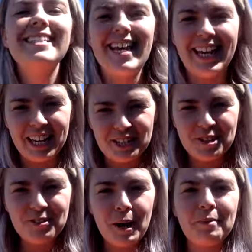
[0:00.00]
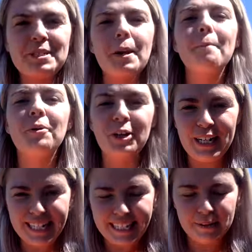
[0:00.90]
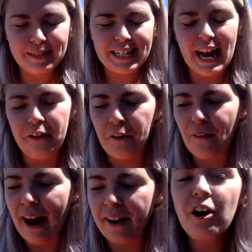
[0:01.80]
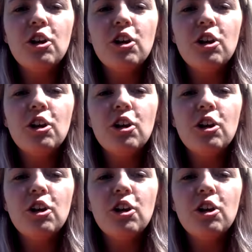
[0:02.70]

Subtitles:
Taking two numbers and putting them together, right?